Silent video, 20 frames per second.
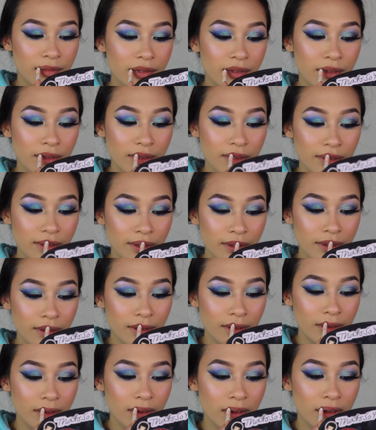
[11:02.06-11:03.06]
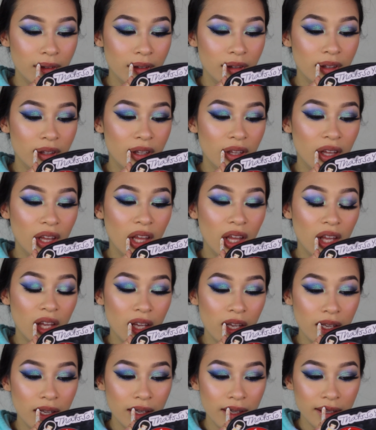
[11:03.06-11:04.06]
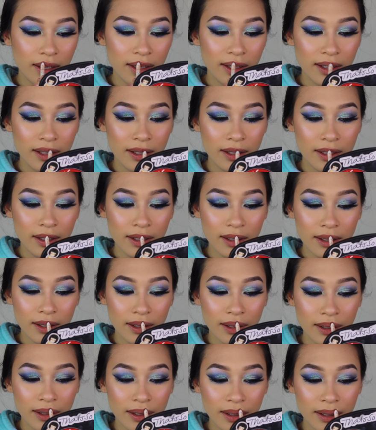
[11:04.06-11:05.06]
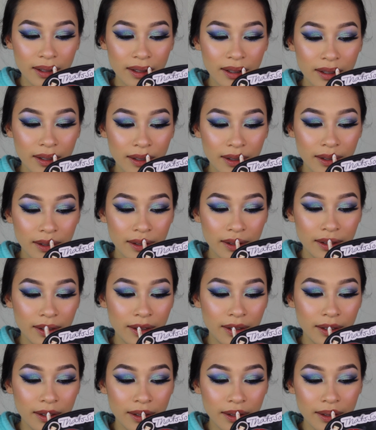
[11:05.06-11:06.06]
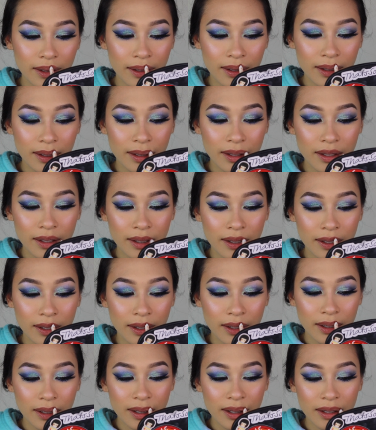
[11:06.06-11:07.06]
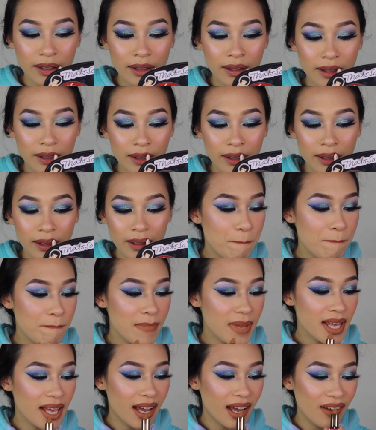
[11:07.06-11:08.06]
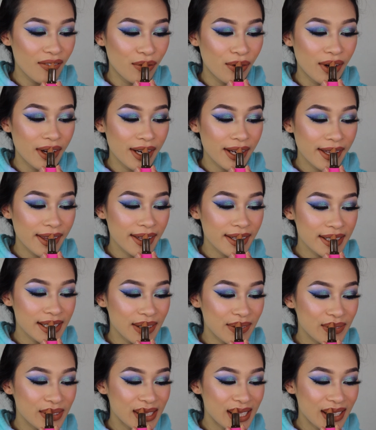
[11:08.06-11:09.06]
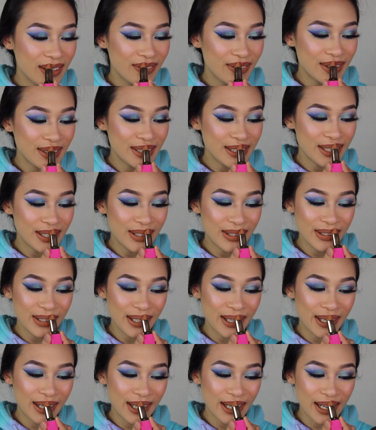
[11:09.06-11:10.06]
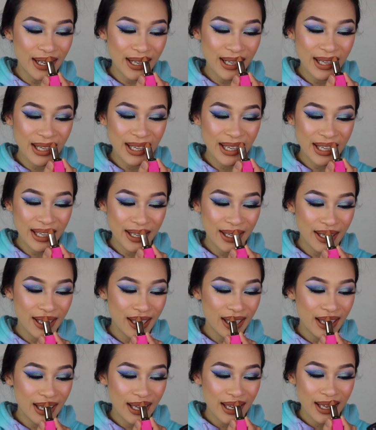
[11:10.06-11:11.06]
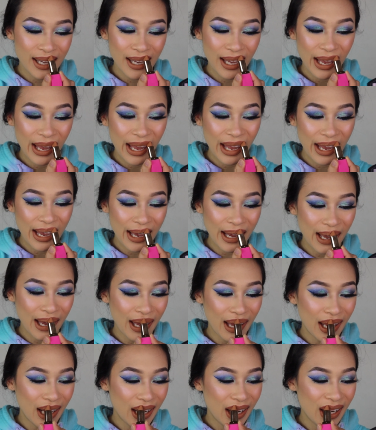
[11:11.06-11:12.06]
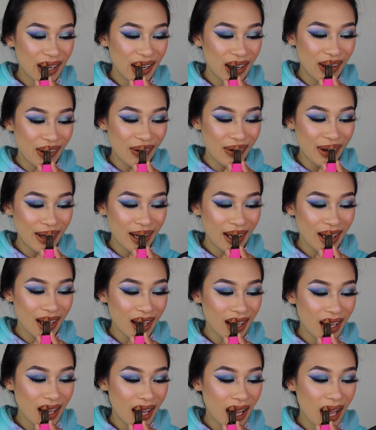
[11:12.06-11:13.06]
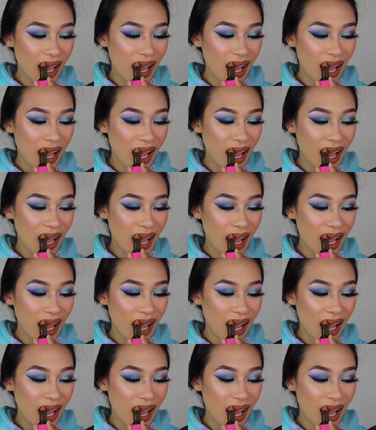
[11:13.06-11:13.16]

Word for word: I'm really excited about it. I'm gonna go ahead and line my lips with ColourPop Curvy. I've wanted this lipstick for so long, and you know what?